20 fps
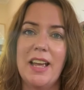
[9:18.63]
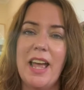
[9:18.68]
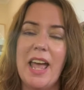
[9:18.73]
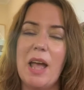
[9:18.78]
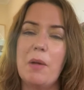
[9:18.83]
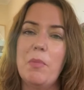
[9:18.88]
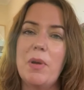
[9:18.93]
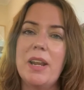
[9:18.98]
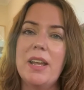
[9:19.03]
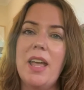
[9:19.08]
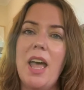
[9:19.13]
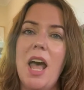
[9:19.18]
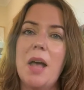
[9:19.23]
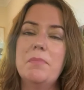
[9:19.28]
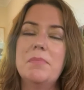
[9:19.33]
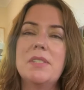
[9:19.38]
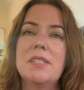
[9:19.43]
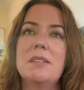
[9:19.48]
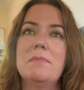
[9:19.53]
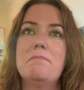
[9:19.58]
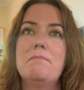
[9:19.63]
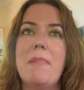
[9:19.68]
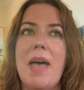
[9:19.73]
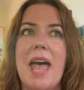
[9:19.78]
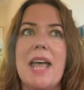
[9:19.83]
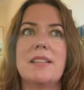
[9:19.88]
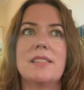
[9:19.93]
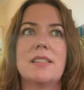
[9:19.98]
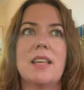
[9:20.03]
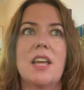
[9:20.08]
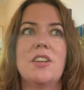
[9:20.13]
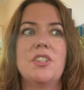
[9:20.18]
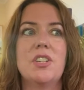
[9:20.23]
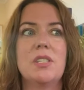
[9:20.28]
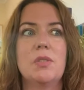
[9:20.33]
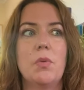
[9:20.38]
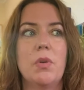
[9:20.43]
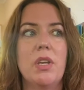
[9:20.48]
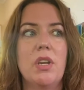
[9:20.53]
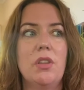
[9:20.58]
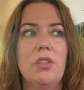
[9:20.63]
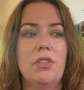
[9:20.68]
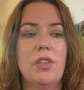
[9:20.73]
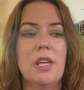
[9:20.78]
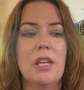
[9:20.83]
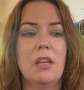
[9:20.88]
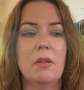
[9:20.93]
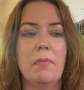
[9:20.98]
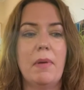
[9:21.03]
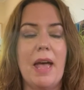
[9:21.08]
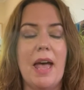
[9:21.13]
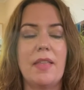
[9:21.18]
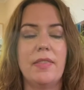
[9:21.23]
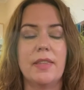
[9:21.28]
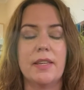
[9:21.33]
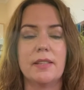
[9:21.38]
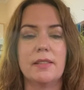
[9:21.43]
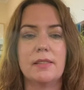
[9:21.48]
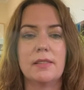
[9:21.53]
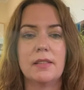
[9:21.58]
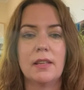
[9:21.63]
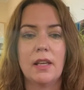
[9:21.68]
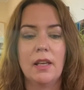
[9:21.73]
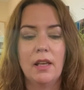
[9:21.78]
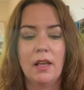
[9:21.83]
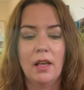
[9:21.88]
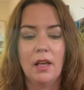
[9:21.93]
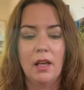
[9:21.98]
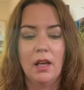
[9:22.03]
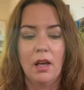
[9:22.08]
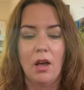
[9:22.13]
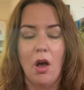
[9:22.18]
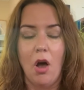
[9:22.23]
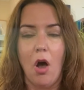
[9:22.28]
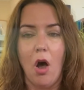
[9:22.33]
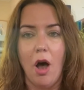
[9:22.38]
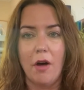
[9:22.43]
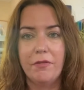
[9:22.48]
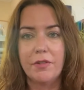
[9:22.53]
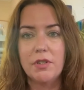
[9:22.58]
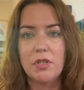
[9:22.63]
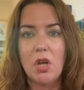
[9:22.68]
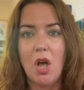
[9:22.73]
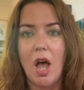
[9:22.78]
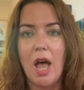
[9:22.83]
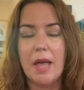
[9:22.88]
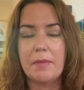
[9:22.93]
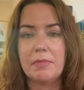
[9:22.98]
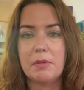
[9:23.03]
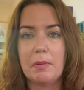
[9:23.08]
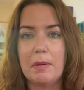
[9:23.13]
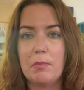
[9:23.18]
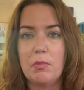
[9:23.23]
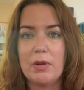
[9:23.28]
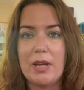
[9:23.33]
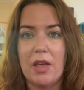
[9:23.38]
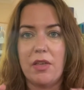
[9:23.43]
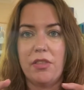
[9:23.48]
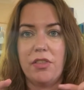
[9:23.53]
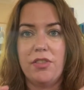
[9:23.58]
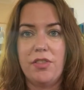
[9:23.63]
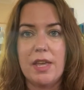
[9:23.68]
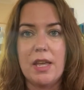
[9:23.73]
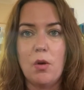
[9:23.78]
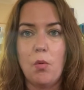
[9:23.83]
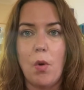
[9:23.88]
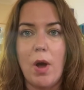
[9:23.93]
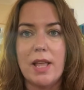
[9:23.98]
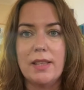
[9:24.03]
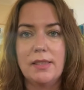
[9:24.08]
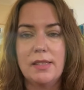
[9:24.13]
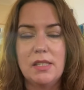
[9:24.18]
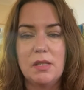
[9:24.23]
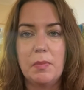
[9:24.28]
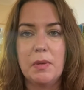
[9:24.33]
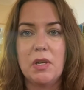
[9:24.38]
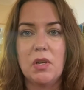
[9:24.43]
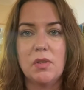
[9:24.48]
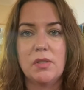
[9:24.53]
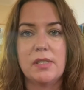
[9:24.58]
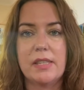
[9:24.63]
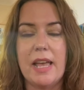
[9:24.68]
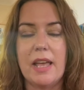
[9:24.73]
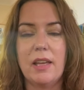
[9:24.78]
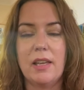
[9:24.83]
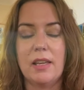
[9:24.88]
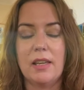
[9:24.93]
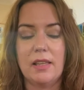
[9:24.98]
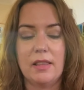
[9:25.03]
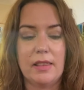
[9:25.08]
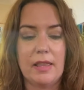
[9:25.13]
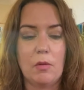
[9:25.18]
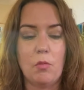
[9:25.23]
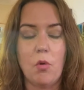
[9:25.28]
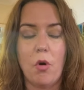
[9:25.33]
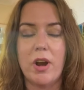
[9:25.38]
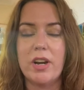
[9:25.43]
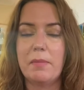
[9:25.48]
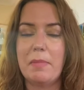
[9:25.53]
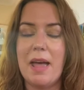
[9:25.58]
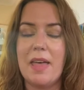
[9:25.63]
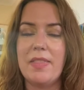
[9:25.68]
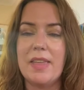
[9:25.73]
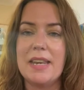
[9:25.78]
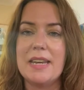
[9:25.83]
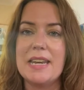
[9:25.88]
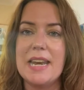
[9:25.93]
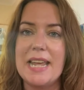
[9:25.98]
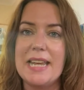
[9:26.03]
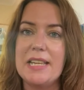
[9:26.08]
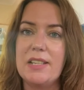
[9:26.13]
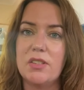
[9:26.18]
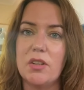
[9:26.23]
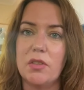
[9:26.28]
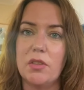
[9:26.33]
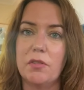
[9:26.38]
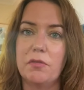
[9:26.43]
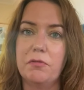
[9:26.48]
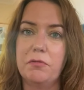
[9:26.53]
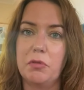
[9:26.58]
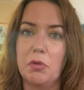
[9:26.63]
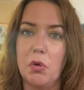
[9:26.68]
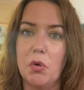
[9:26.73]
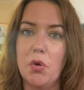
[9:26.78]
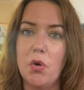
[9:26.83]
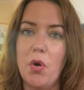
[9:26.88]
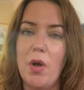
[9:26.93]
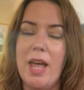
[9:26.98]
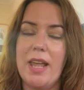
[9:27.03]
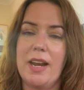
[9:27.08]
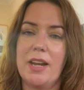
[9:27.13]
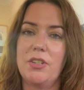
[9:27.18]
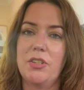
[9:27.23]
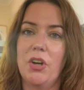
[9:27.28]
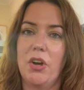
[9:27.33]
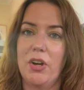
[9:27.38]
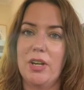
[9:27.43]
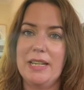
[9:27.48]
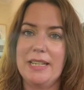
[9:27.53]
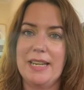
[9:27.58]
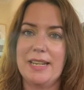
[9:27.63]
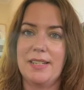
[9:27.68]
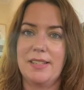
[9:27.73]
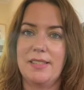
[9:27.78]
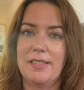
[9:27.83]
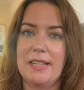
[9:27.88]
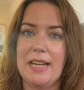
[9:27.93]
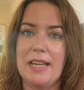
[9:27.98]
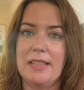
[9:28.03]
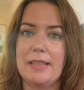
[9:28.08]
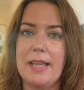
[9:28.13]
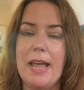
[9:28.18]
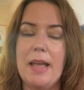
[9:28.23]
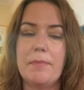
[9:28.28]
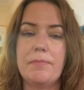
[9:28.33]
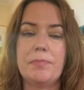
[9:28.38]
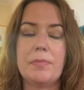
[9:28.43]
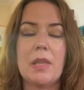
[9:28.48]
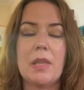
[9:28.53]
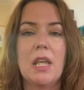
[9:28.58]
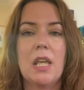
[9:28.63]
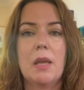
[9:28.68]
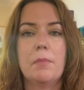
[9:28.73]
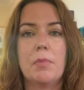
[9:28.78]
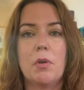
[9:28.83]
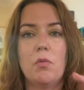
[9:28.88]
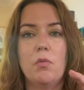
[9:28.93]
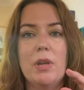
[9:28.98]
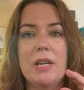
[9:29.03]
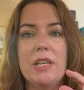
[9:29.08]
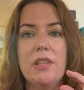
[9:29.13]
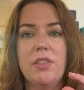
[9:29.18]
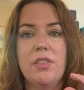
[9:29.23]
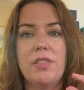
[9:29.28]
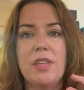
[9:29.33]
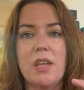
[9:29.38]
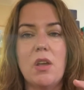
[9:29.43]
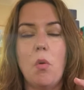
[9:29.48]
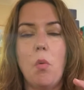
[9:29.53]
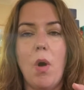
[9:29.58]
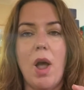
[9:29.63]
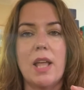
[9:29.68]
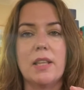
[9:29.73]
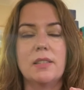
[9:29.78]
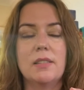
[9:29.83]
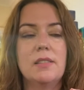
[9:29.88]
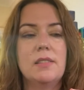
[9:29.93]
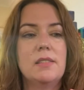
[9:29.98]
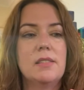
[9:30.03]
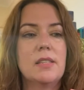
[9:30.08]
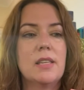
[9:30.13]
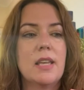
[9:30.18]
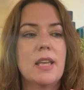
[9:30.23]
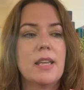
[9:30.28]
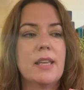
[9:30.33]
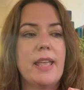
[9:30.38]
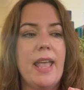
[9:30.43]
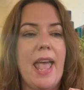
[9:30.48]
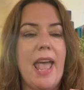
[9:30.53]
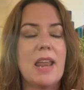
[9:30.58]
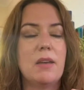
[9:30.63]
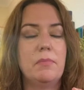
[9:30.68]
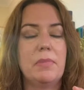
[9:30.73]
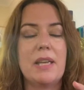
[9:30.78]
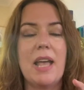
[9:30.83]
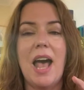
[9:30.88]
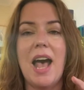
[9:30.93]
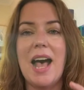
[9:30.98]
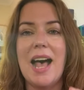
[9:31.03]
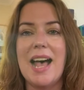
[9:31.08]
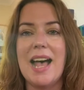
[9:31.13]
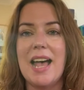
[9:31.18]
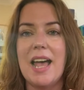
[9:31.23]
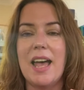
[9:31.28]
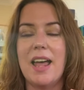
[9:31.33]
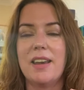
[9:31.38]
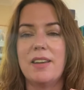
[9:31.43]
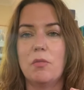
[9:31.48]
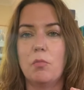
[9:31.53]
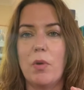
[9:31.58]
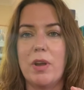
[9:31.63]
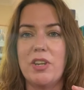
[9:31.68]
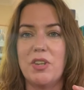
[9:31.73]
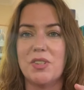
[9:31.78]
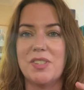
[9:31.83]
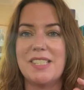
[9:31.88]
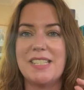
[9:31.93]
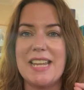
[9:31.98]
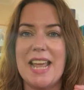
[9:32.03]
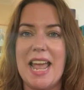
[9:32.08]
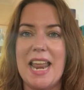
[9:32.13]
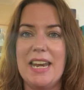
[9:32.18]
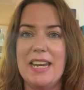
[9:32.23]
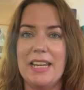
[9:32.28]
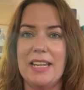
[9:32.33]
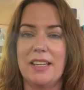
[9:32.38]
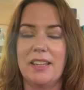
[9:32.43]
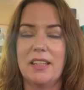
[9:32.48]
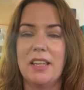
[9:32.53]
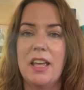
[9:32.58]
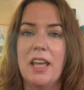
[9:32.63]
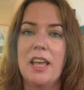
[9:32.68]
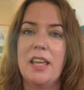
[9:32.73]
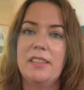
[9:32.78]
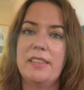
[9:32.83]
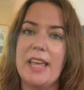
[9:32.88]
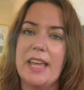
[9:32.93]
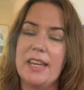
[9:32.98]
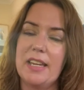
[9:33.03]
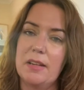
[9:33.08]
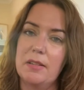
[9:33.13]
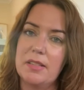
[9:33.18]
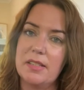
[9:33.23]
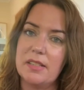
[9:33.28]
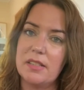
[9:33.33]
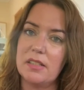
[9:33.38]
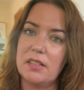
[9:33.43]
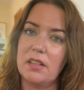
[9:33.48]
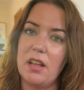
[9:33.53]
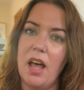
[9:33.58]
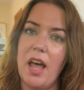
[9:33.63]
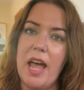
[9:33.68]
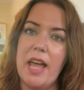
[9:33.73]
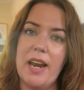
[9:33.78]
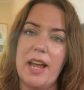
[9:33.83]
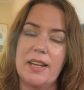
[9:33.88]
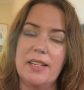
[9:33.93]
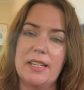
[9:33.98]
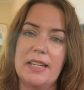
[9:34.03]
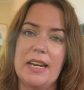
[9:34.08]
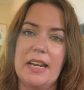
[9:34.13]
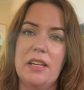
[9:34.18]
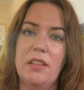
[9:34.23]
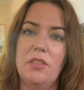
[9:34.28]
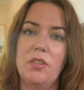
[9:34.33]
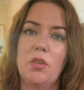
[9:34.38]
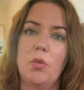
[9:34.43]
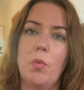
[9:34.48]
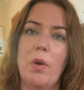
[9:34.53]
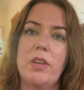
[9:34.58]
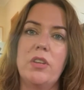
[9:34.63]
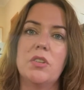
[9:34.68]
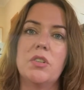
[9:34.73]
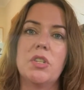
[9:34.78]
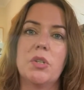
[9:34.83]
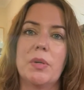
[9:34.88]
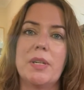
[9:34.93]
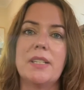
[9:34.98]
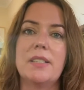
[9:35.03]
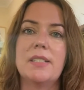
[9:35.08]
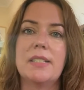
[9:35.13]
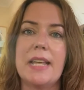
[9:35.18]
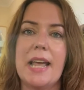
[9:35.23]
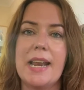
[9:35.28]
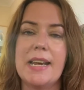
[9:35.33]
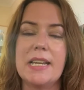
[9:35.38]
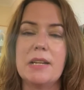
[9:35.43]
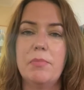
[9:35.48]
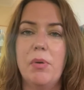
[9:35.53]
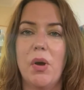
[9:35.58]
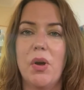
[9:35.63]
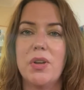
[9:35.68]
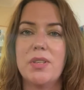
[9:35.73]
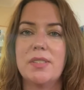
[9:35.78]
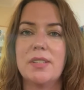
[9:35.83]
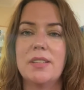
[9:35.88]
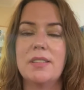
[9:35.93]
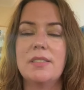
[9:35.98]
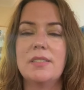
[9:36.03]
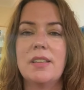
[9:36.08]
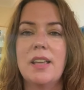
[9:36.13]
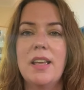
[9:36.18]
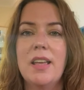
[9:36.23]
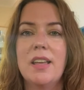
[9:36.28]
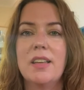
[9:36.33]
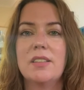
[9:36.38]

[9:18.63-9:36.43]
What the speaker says: And when it comes to mats, I just want you to think about this. Oftentimes people get thick ones because they're worried about their knees on the floor, and I totally understand that. But really thick ones can be hard when you're standing. They can slide underneath you when you're doing standing poses.